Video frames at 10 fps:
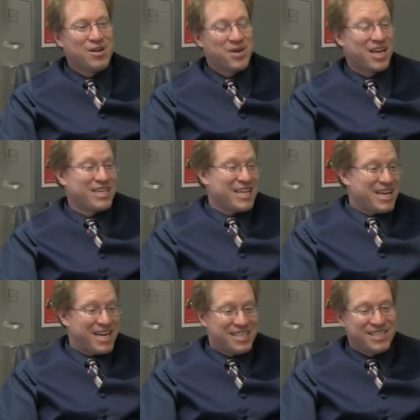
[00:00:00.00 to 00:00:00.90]
But I like that
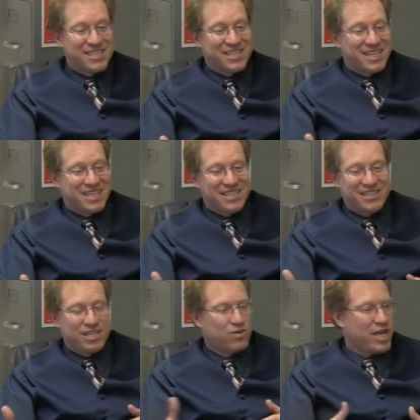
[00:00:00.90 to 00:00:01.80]
idea that
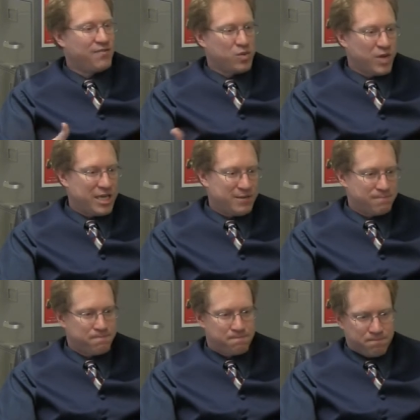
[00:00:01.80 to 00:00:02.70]
they don't have to wait,
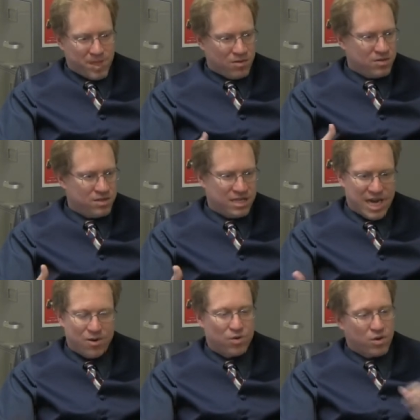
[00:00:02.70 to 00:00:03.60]
an
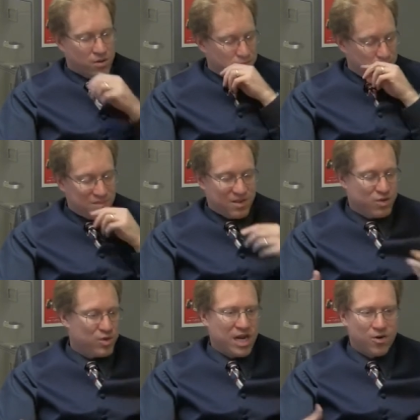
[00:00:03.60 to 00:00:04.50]
hour or
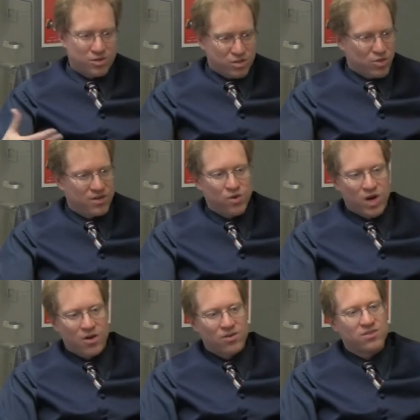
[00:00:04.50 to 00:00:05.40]
3 hours or 24
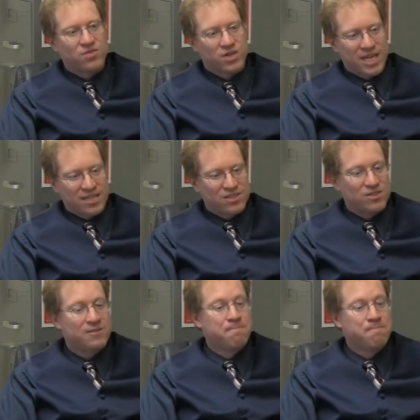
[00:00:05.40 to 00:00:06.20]
hours for an answer.